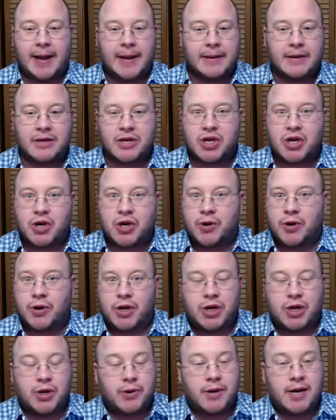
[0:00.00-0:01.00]

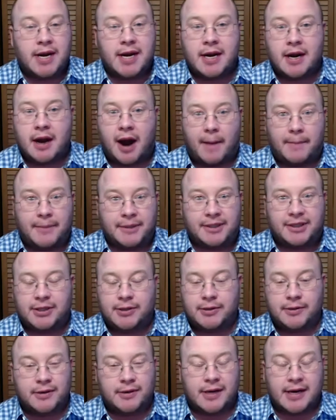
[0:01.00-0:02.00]
unique
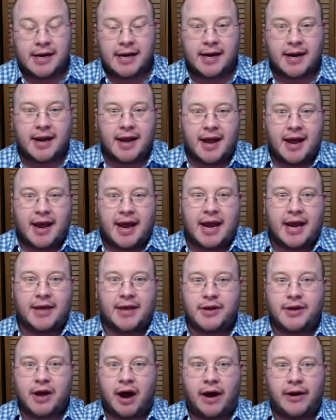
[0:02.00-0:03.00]
opportunity and
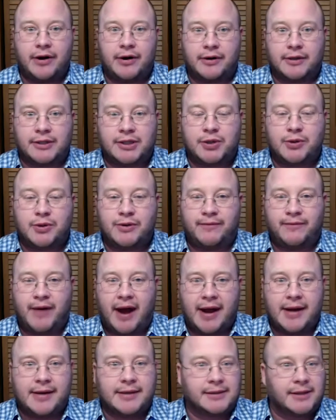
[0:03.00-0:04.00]
the honor to
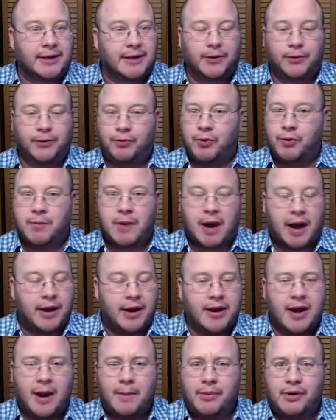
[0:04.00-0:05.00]
advise a
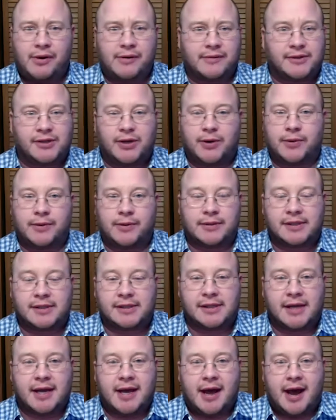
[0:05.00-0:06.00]
number of students
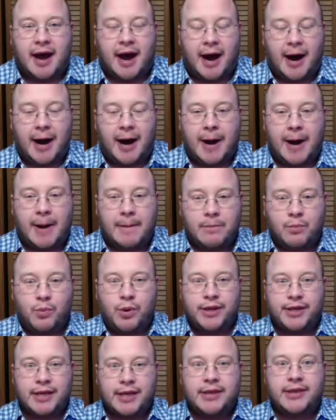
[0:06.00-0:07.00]

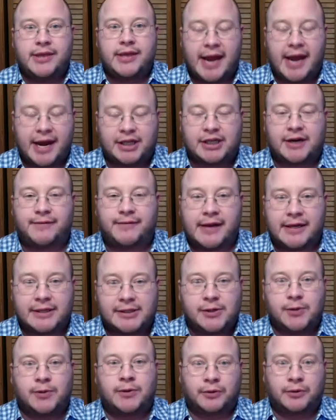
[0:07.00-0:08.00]
within the HFA
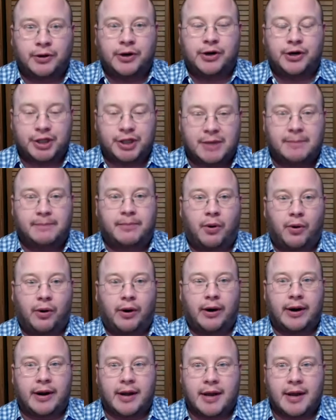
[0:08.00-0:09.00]
Student Leadership Board.